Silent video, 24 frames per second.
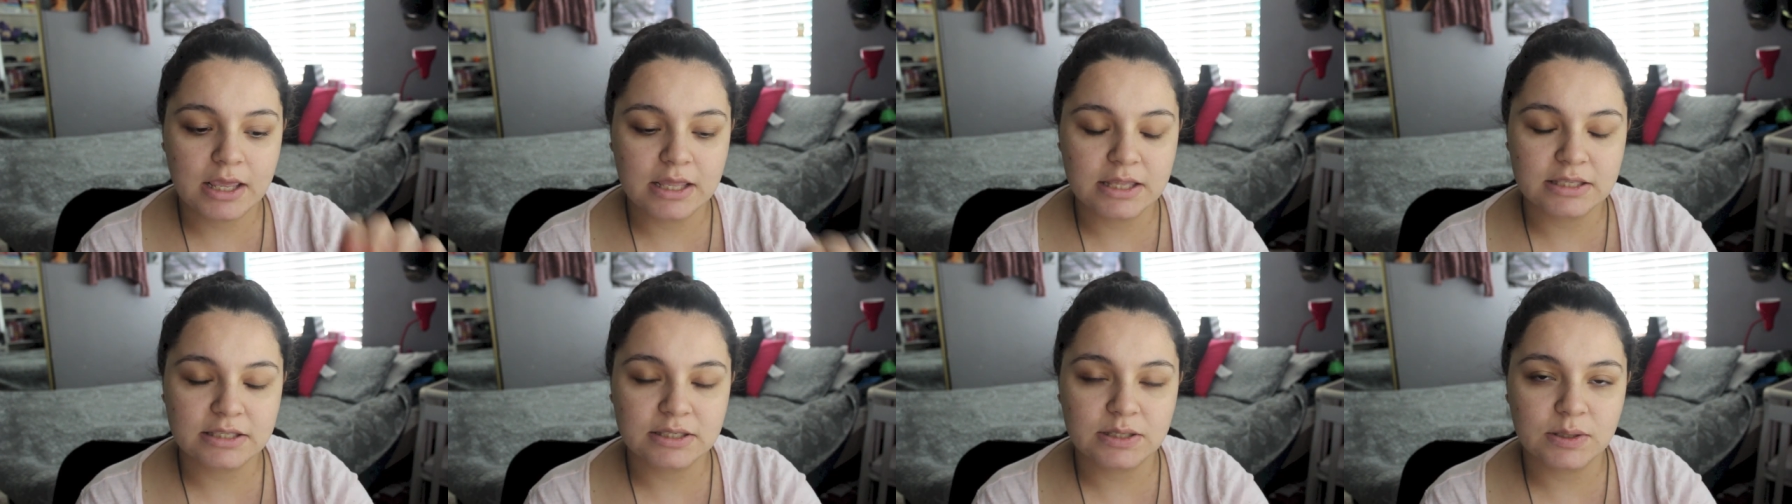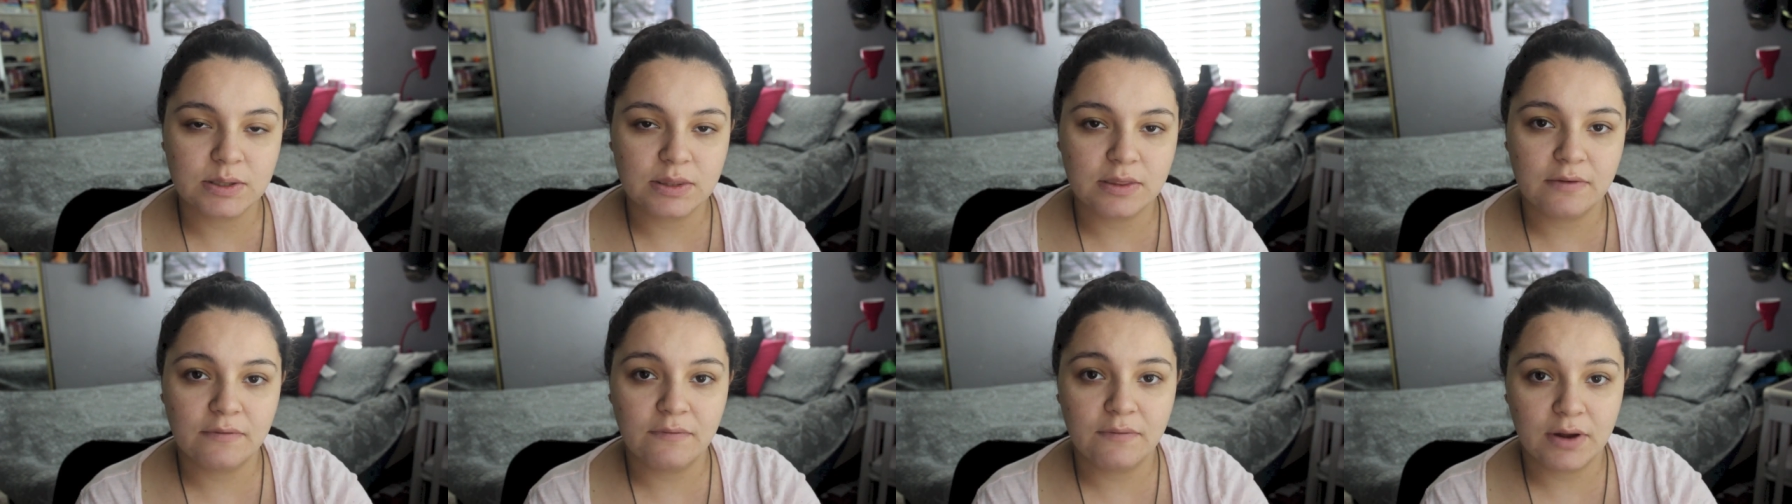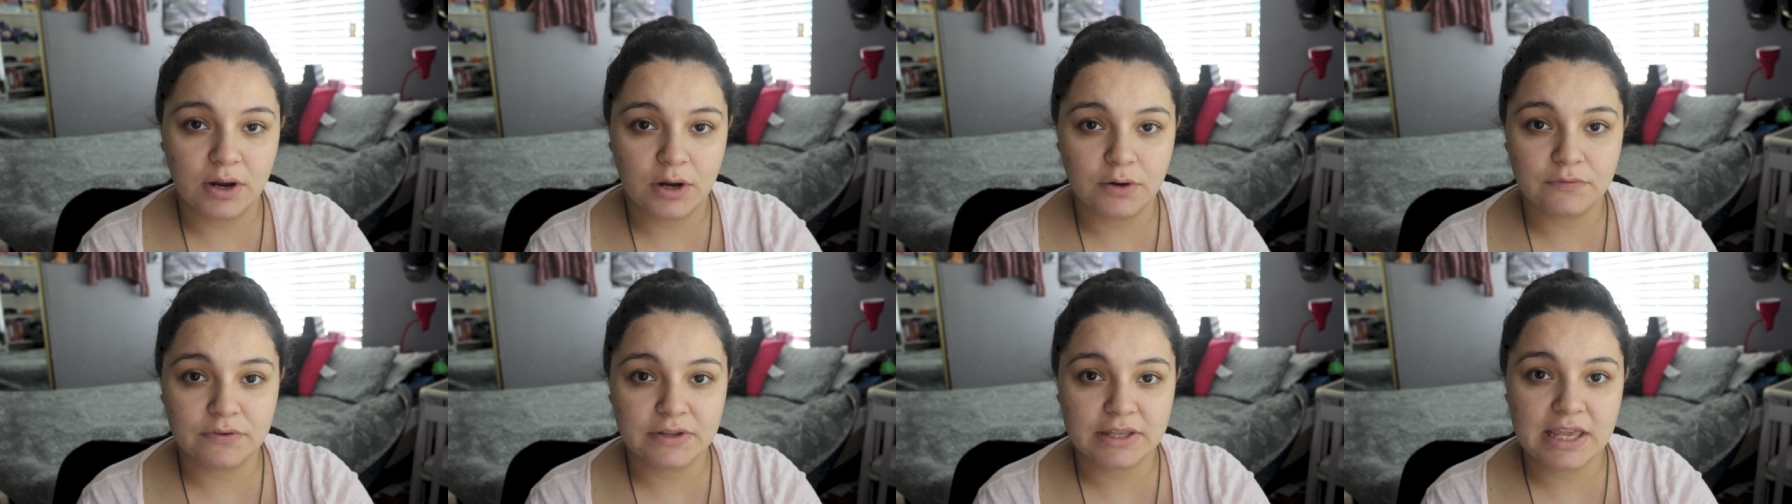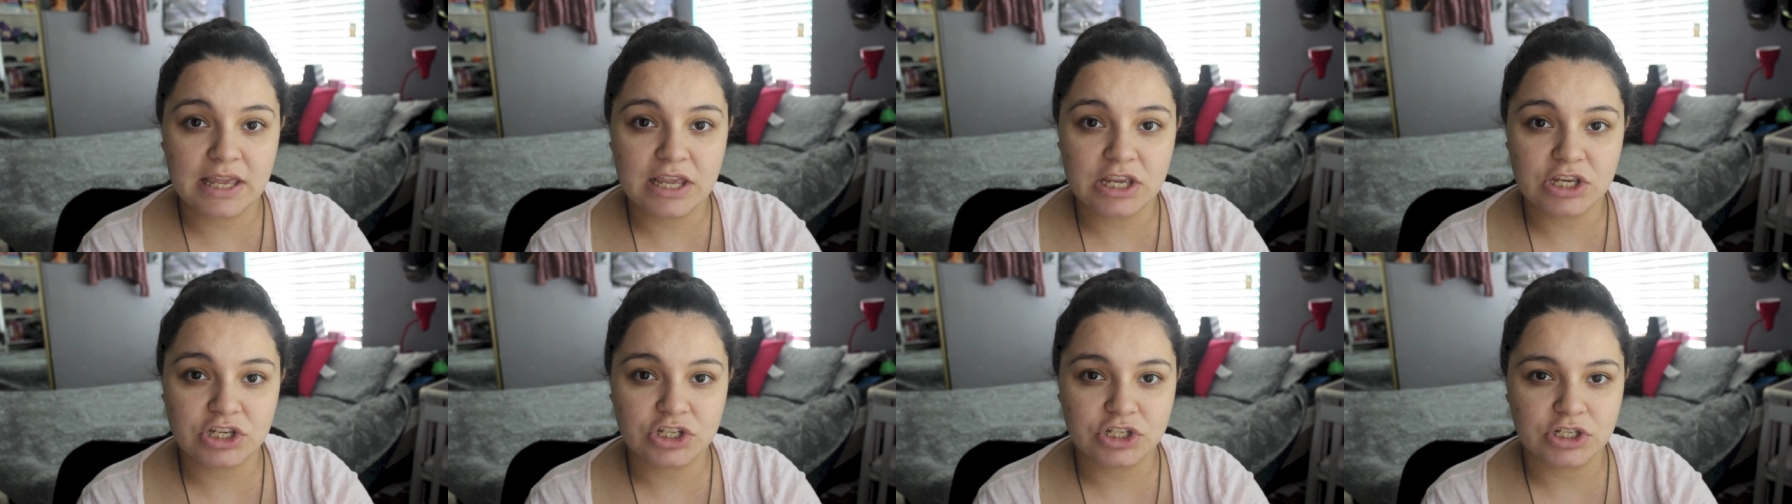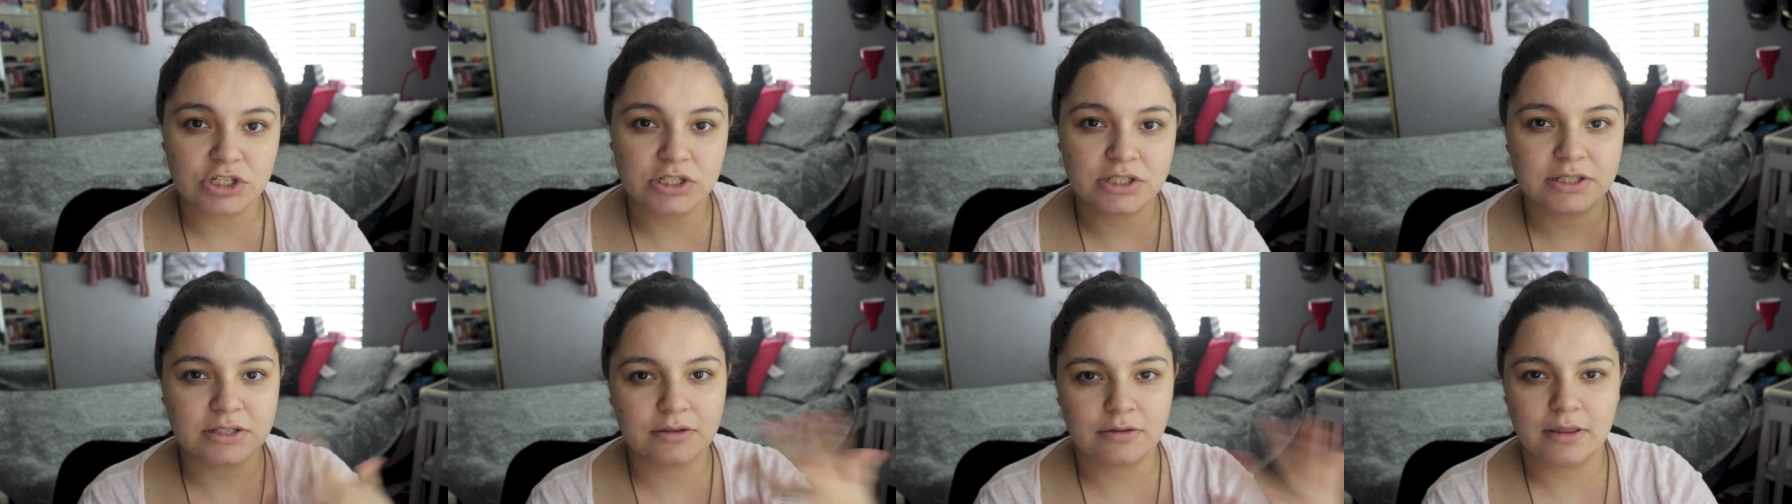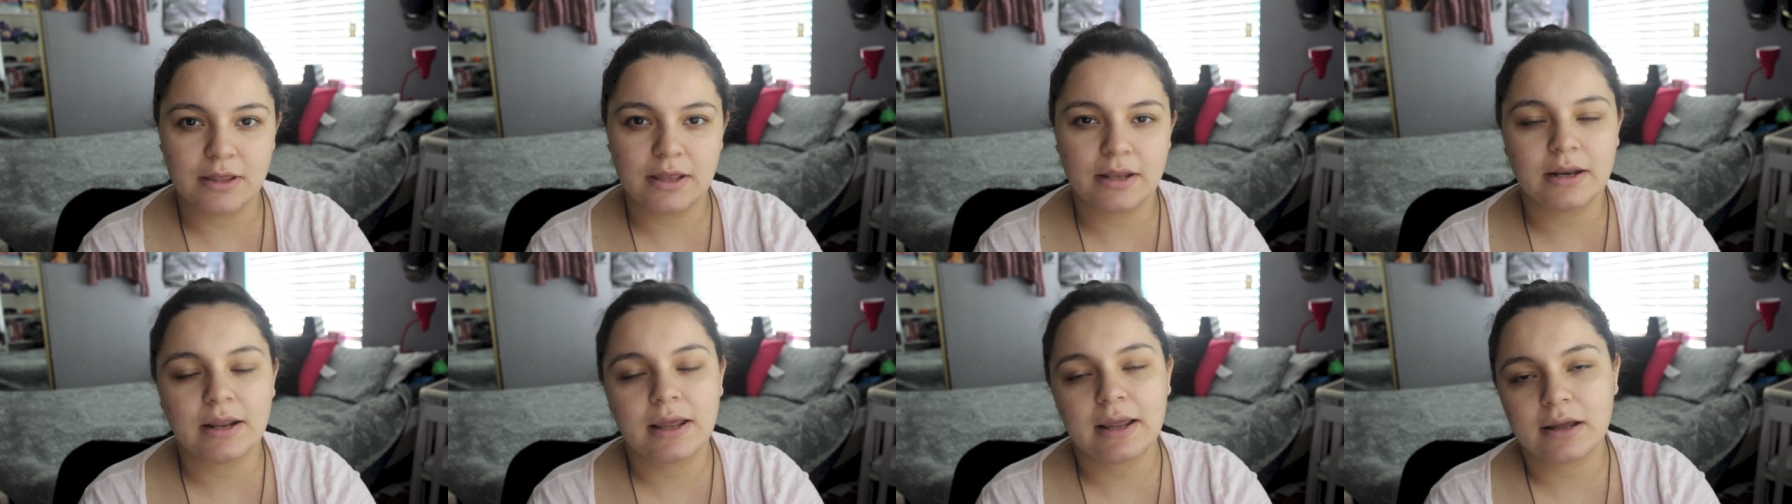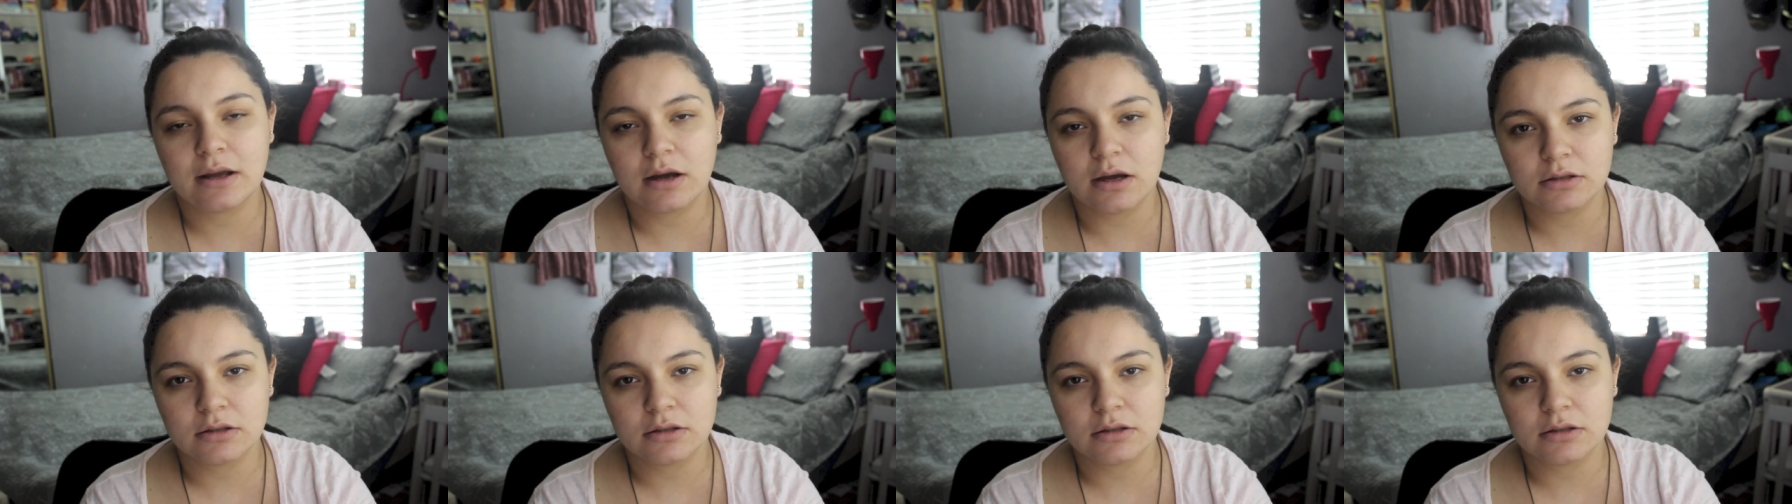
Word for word: into the verification, so then I